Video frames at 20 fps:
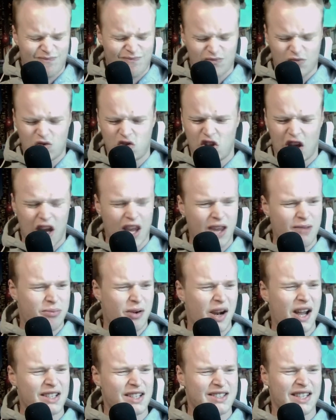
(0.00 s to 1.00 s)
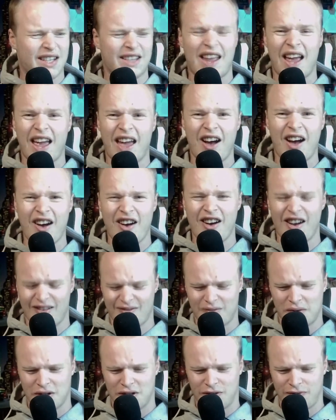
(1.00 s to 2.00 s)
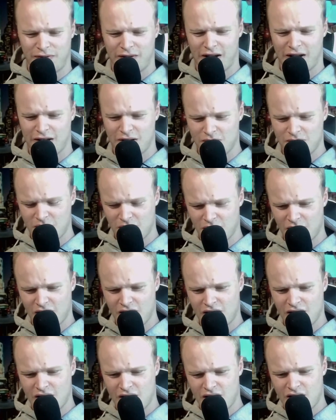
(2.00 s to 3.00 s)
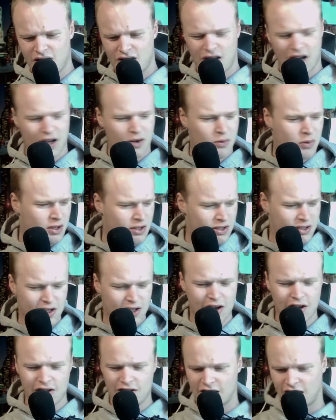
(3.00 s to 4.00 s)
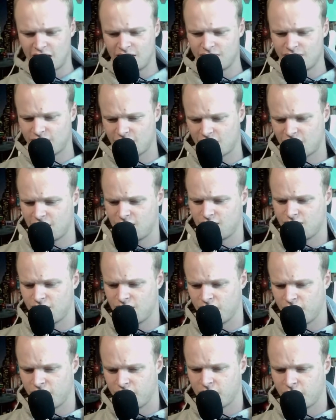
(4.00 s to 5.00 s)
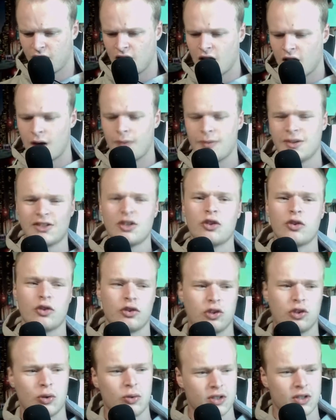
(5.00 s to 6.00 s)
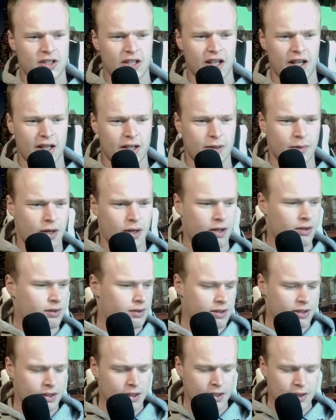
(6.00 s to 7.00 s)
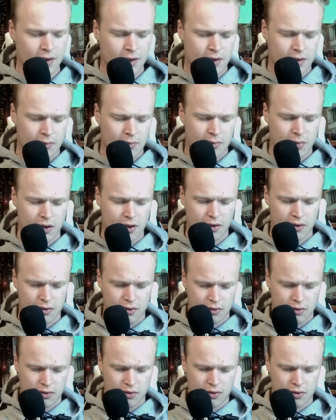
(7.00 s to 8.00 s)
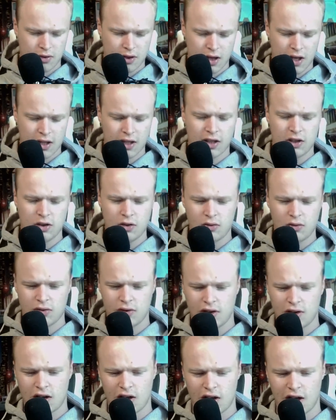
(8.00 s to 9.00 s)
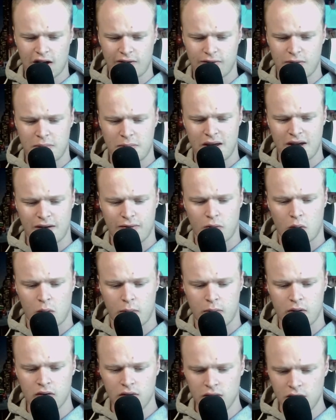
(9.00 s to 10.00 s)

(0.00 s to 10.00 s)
cheap plastic. They hurt when you flick them. They're quite sturdy, and I mean, it's not the tallest thing in the world, and they do kind of have a bit of wobble,